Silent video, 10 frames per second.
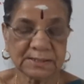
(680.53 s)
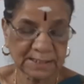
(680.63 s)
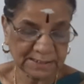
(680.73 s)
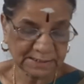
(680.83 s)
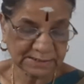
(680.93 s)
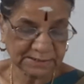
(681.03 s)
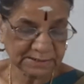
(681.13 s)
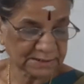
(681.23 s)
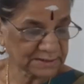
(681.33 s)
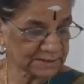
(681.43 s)

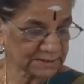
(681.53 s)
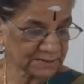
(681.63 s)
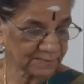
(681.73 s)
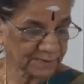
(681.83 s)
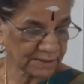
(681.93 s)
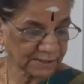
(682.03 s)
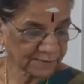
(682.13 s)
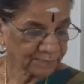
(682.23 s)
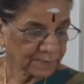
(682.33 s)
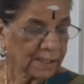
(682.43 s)
characters.
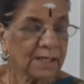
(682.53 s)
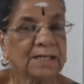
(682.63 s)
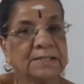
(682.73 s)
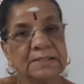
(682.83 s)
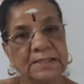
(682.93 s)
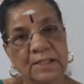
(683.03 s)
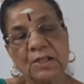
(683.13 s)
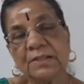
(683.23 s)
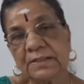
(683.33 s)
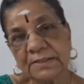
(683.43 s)
Right? And they
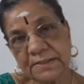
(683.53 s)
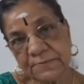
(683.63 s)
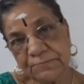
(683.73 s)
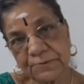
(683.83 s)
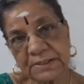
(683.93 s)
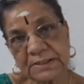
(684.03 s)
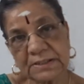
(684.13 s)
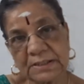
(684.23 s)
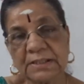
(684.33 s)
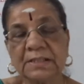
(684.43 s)
are different
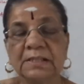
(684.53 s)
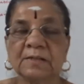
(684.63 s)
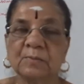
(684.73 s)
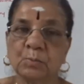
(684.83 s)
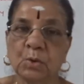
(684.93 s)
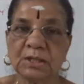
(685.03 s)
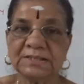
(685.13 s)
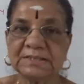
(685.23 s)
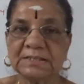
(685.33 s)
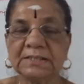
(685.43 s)
in
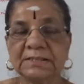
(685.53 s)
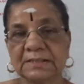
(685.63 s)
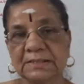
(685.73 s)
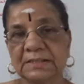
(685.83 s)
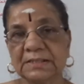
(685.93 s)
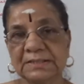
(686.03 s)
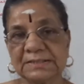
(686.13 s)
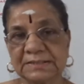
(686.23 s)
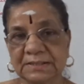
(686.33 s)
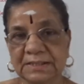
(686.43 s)
boys and
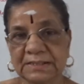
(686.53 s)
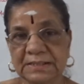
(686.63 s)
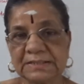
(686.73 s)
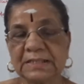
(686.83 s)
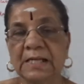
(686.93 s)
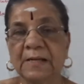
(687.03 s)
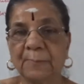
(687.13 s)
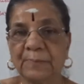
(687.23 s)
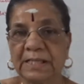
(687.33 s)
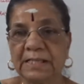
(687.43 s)
girls. That is
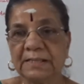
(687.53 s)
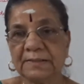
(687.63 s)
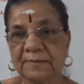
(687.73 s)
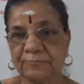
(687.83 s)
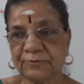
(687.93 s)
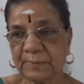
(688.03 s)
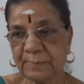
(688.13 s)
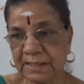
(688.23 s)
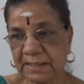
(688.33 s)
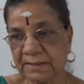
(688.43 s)
male and
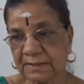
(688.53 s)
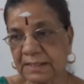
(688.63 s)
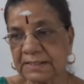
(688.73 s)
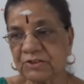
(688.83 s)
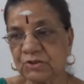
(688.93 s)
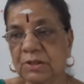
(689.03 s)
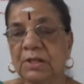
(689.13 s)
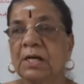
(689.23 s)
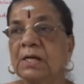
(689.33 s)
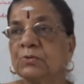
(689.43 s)
female. That is
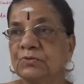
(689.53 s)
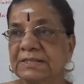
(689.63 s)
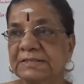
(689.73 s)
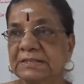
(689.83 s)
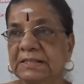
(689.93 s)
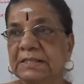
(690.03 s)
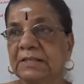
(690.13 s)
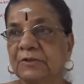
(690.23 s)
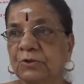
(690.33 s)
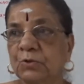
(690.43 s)
what we
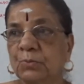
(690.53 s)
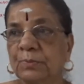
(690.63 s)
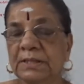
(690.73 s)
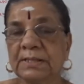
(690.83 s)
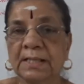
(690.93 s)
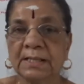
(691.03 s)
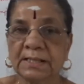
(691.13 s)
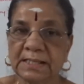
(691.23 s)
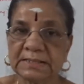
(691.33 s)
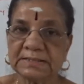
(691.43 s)
say
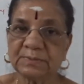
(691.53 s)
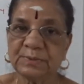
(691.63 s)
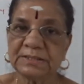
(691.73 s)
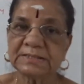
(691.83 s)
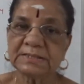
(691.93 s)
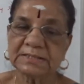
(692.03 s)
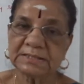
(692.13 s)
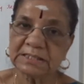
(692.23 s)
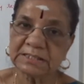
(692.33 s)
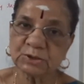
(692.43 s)
human exhibits
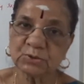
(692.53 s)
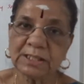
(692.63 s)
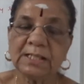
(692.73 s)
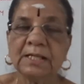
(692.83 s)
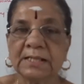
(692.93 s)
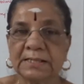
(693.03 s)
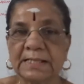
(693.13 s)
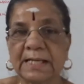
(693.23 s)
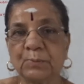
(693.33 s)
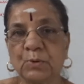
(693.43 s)
sexual
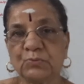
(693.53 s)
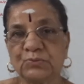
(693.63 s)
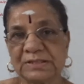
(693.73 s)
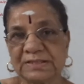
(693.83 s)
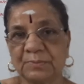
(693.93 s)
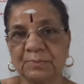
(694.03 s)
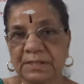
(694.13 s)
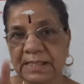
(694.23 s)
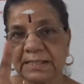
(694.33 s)
dimorphism.